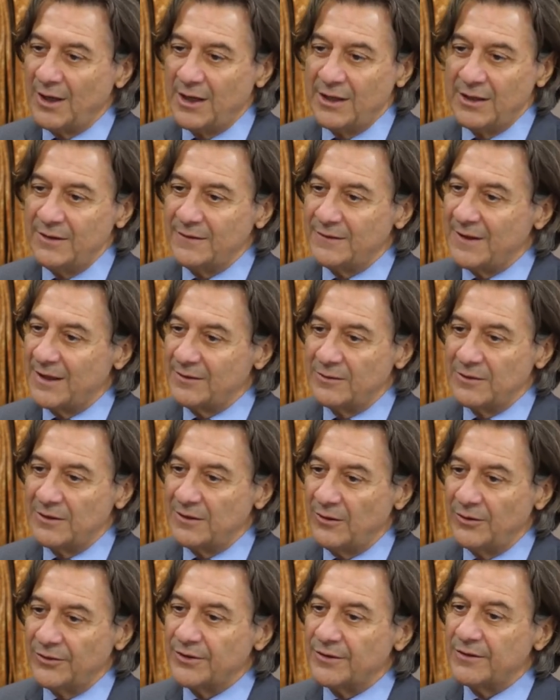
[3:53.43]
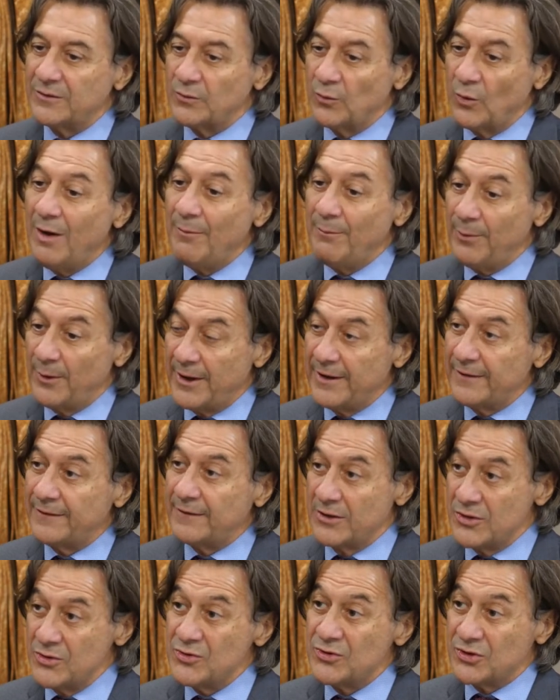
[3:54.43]
And he said, you know, there is one place
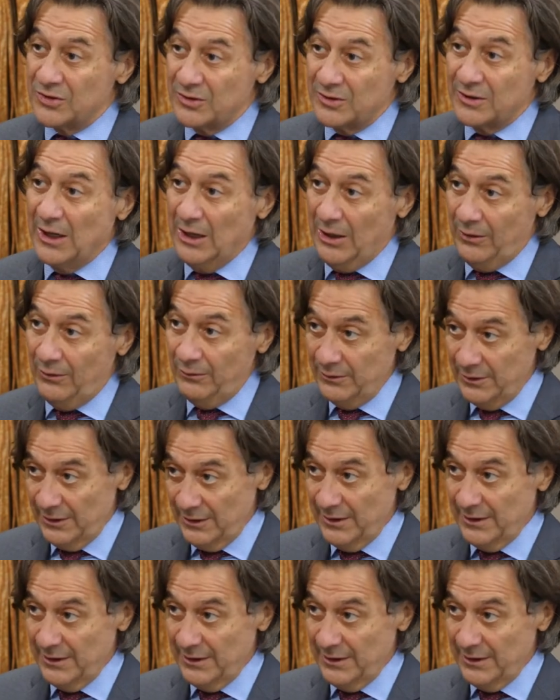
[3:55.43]
that you should go.